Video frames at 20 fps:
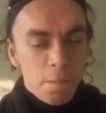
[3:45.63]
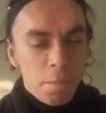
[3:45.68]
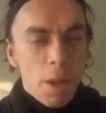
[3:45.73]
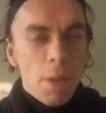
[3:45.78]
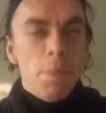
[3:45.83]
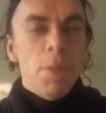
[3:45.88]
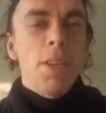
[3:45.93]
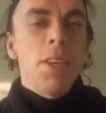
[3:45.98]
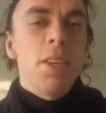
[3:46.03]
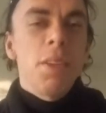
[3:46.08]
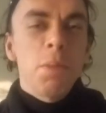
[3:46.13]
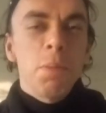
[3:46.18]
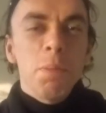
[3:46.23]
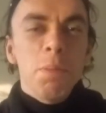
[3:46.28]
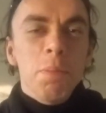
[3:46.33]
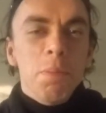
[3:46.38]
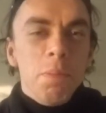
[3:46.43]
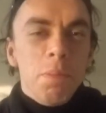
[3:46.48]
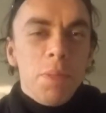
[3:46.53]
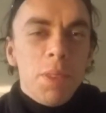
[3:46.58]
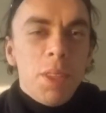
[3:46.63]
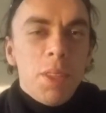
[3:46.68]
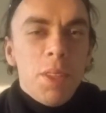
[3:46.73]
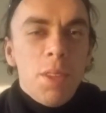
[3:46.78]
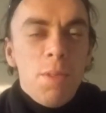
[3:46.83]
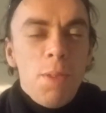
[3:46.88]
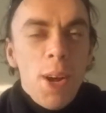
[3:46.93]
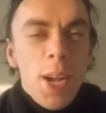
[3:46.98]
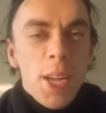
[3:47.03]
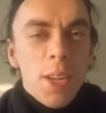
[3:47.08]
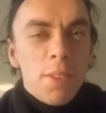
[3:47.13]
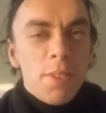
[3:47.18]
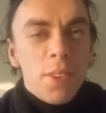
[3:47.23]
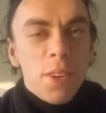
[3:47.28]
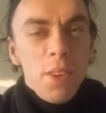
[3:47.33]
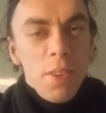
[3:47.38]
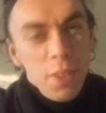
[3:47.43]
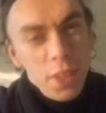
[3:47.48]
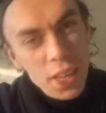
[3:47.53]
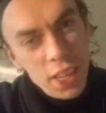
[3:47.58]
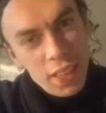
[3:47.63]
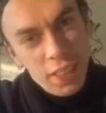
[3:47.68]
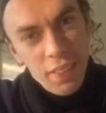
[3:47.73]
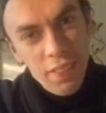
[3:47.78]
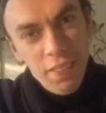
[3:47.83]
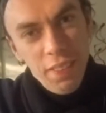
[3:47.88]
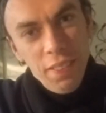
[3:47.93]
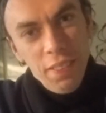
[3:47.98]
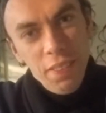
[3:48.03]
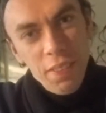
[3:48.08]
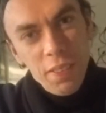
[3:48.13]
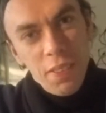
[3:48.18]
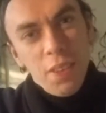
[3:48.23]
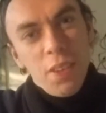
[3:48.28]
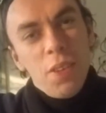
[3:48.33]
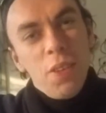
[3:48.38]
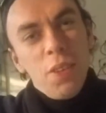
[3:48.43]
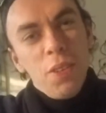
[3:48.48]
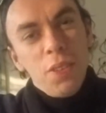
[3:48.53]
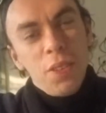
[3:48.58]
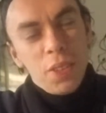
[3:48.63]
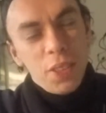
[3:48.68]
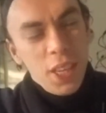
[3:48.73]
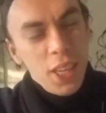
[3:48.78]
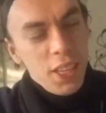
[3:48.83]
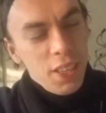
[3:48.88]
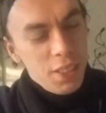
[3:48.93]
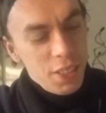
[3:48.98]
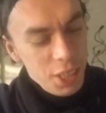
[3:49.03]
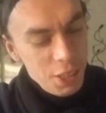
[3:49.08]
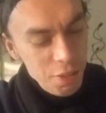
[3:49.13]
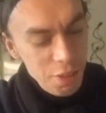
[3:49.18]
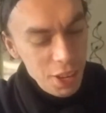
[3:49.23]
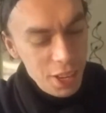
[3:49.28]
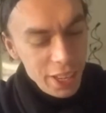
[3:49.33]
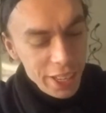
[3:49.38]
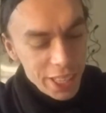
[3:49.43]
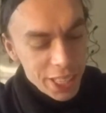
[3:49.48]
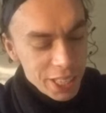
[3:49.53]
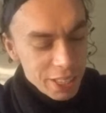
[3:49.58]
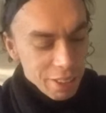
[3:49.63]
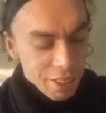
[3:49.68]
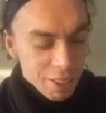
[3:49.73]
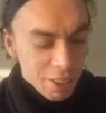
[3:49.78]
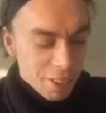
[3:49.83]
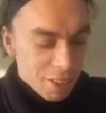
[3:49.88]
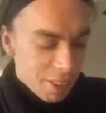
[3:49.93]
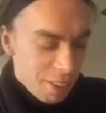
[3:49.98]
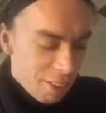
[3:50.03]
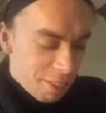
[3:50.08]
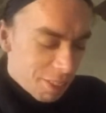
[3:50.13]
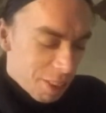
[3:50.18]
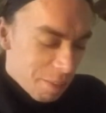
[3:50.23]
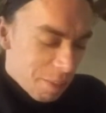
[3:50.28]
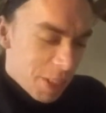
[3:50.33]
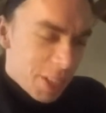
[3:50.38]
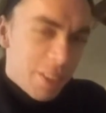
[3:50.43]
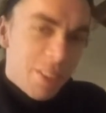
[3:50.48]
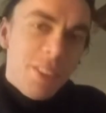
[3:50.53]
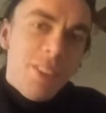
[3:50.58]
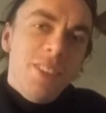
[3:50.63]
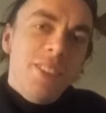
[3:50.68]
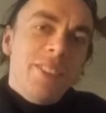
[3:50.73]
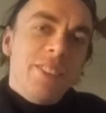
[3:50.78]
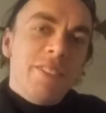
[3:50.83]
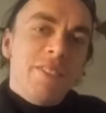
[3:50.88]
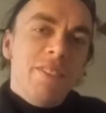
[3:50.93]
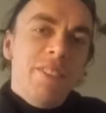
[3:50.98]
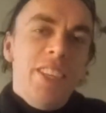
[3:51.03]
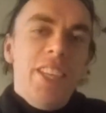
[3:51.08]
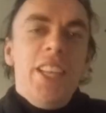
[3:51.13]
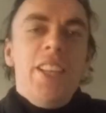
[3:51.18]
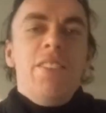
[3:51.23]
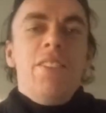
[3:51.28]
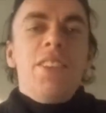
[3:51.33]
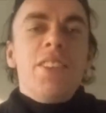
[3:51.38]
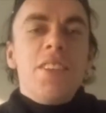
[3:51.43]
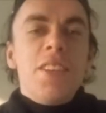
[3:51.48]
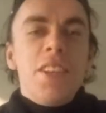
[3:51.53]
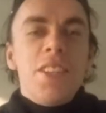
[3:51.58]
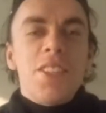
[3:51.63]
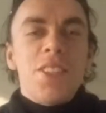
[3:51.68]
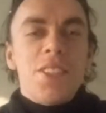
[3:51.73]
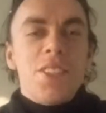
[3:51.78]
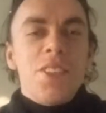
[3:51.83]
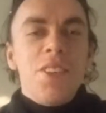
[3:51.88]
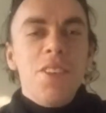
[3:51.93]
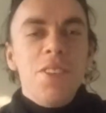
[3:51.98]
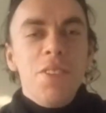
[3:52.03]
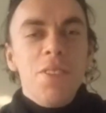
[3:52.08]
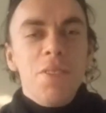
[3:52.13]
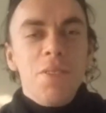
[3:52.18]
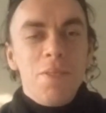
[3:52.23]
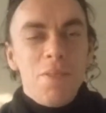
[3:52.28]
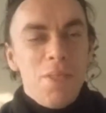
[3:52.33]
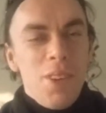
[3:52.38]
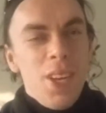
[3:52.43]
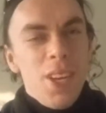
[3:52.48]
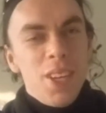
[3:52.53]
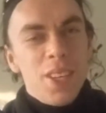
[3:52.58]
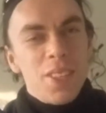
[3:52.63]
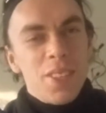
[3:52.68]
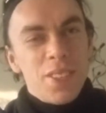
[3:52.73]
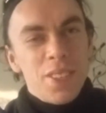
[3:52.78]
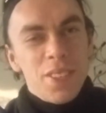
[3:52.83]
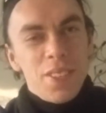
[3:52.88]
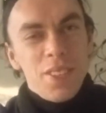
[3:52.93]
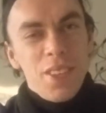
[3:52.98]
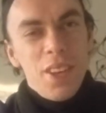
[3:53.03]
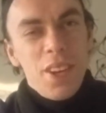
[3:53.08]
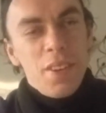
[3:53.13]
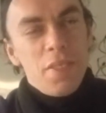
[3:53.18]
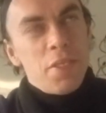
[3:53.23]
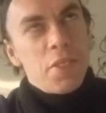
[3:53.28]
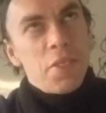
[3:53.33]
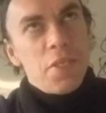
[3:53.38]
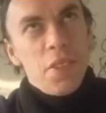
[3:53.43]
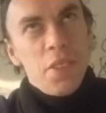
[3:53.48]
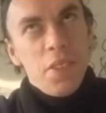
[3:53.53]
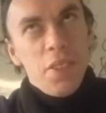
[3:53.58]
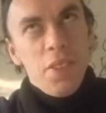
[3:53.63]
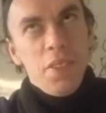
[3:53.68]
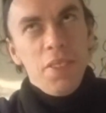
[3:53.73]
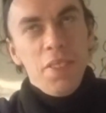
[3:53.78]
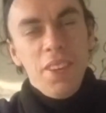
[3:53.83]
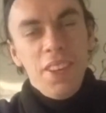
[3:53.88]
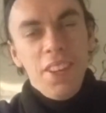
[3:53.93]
Maybe the way of talking, the old kings and queens of the medieval, but not so weird after all.